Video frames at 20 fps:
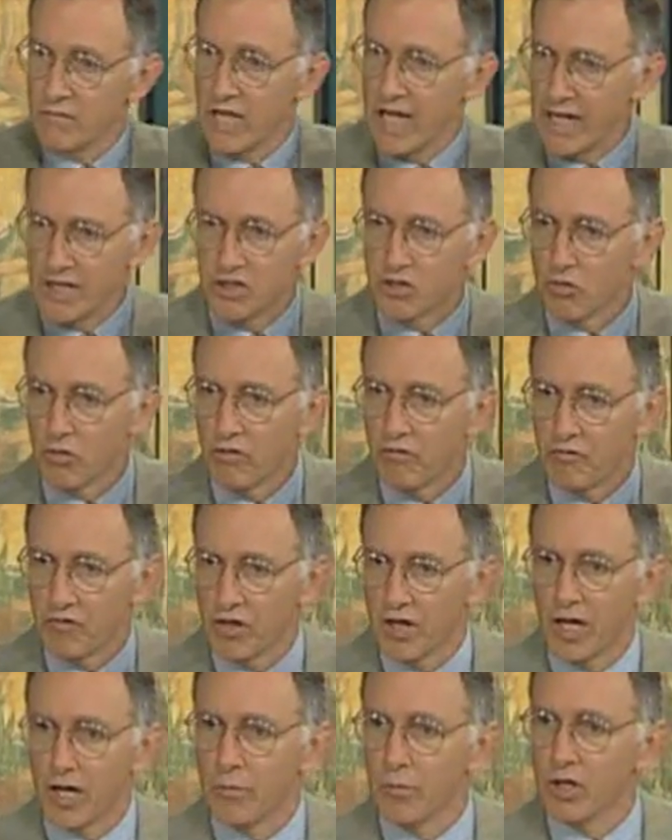natural
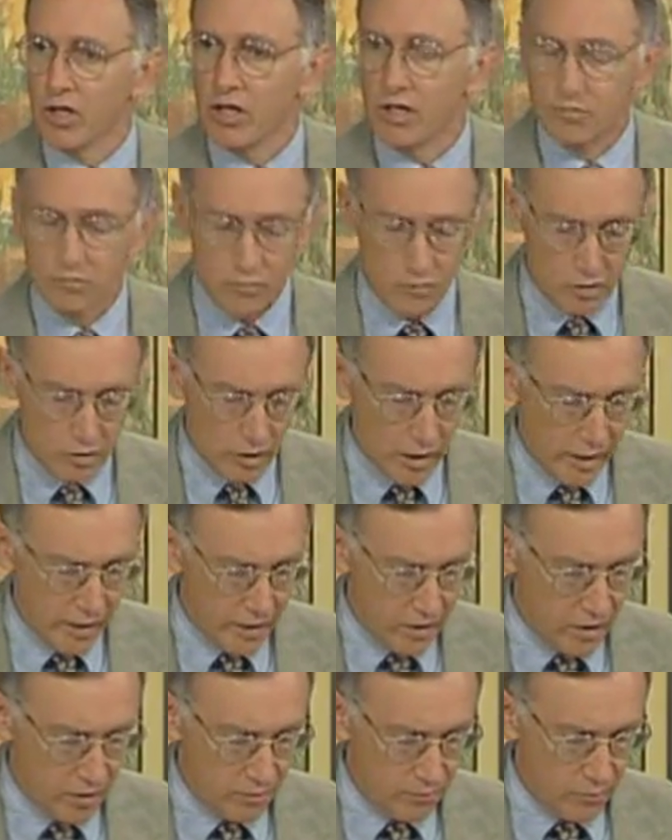phenomena
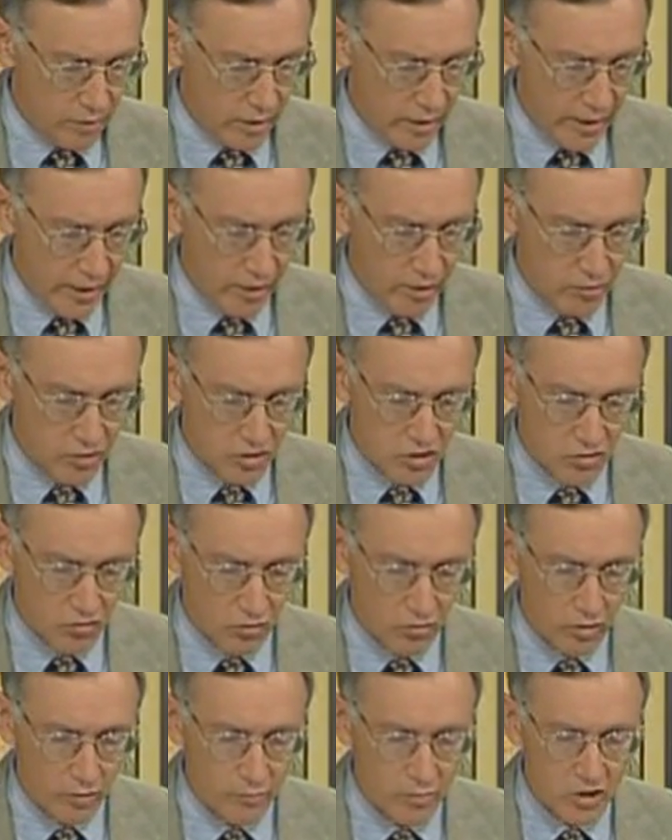like
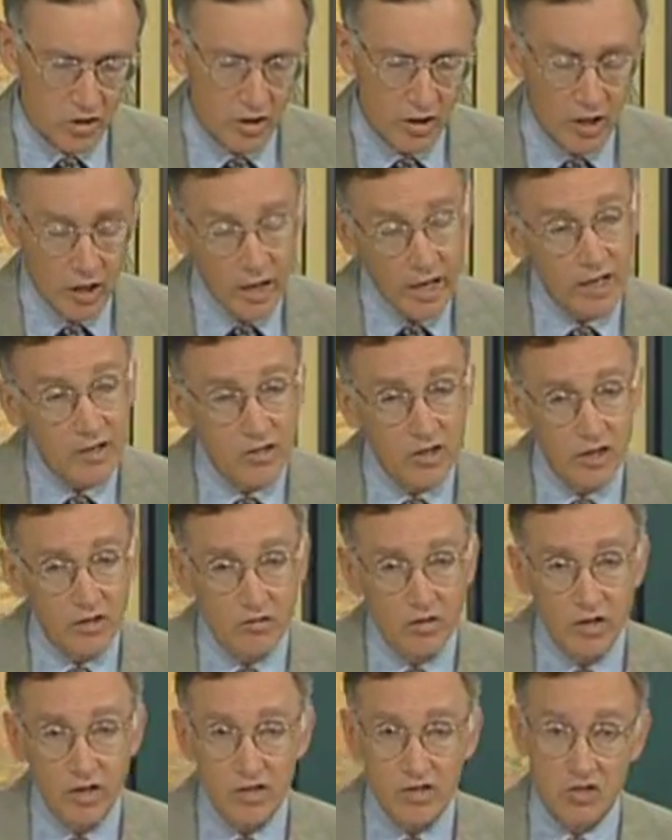hailstorms. He
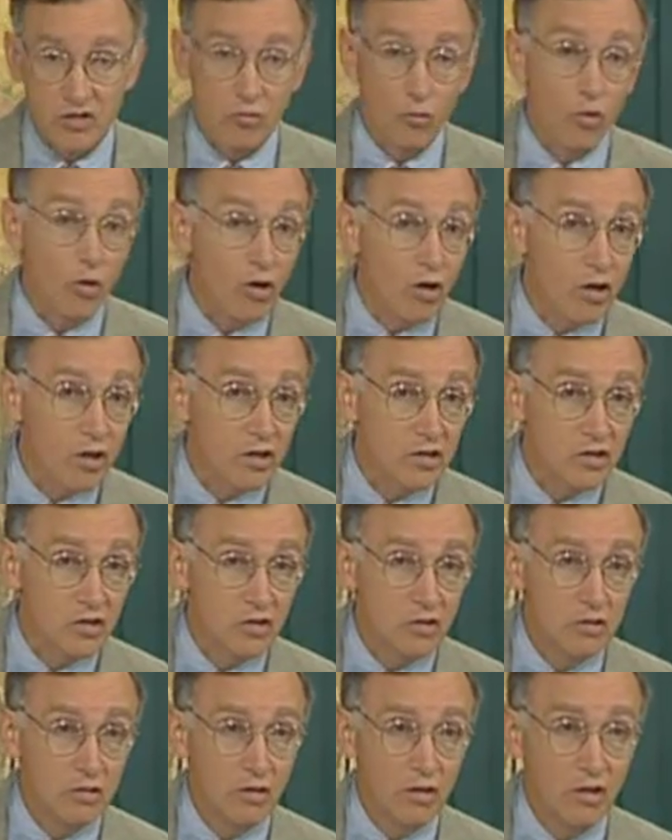did this, it
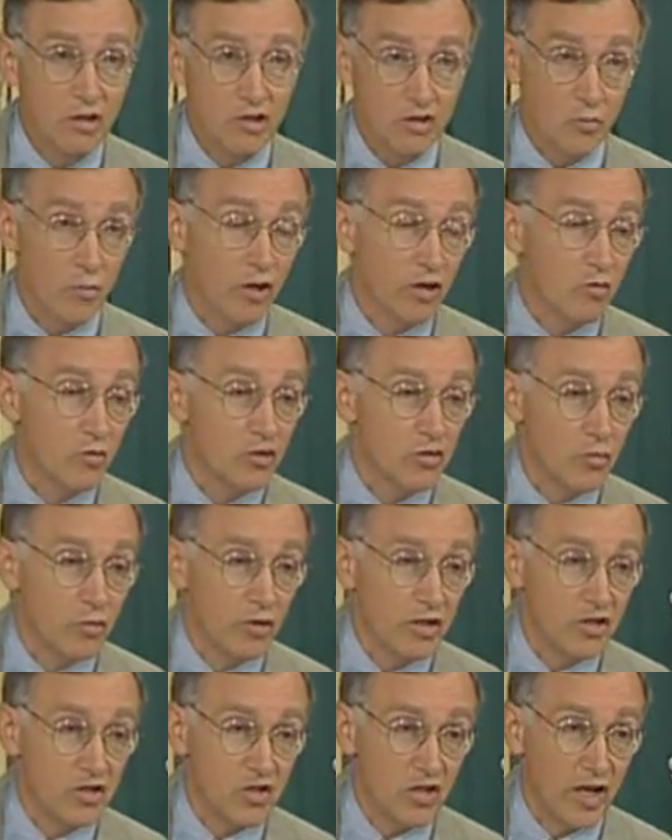worked. His mother was
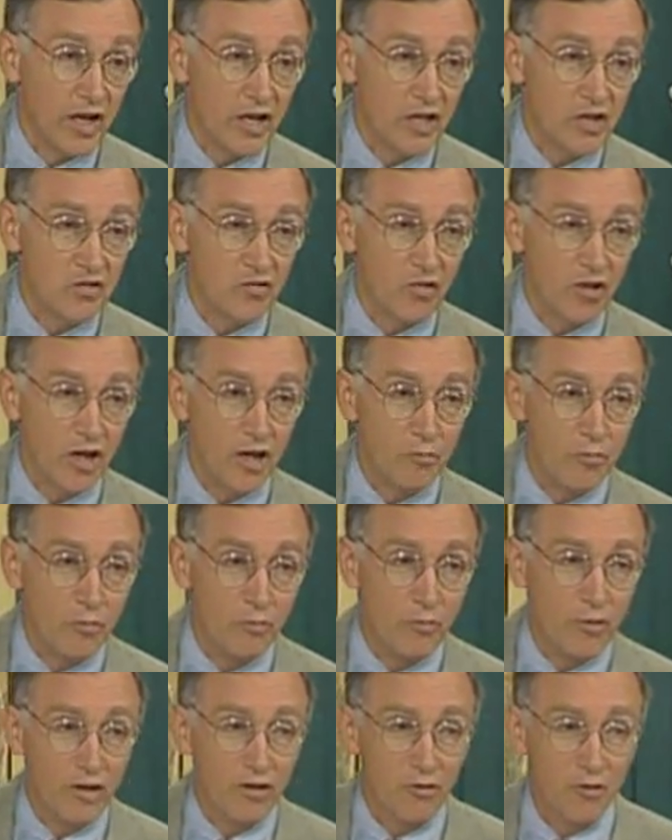pretty satisfied,
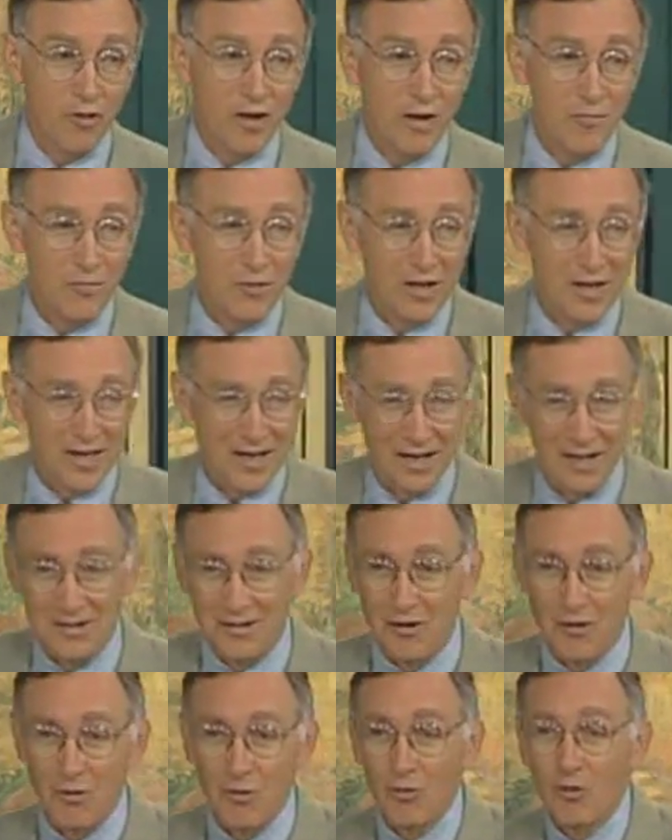but Milarepa got a
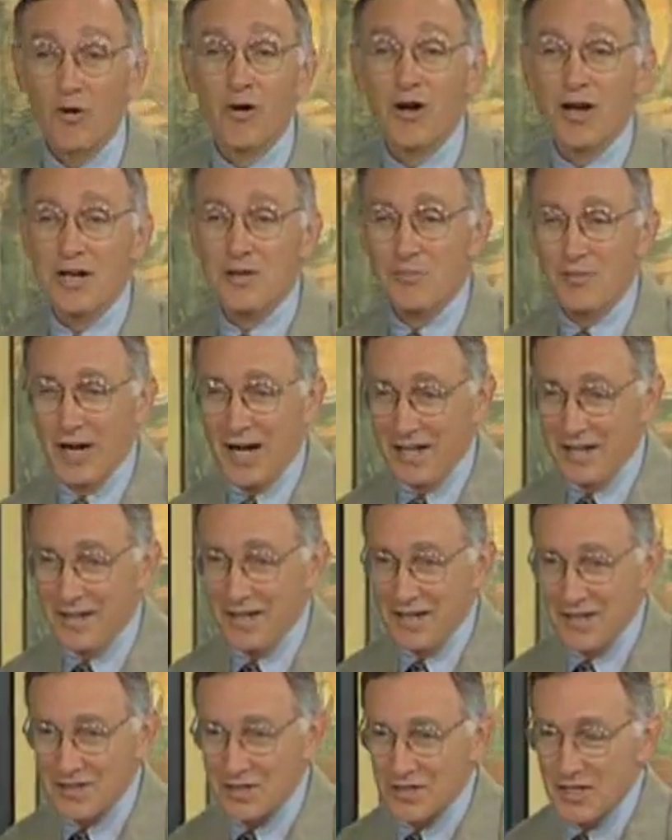little worried by
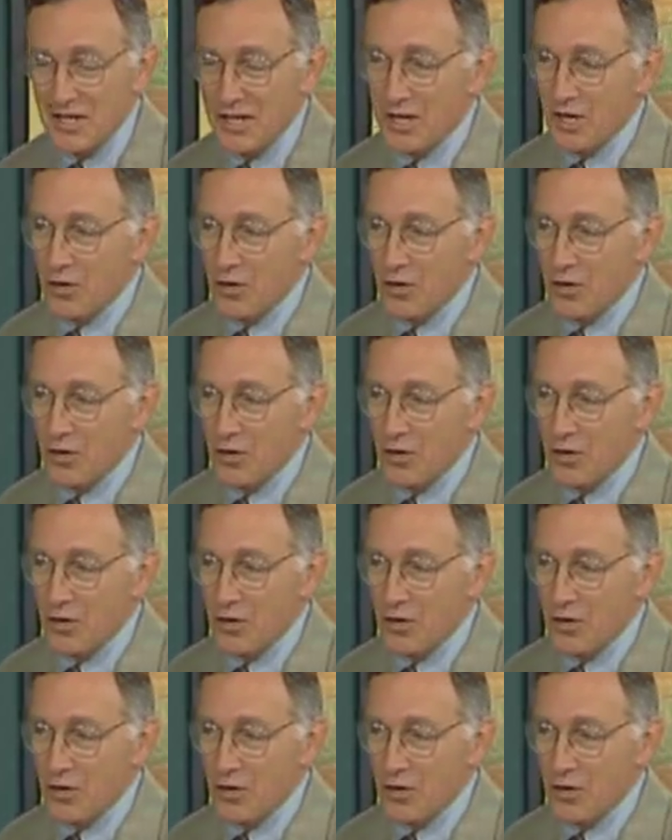this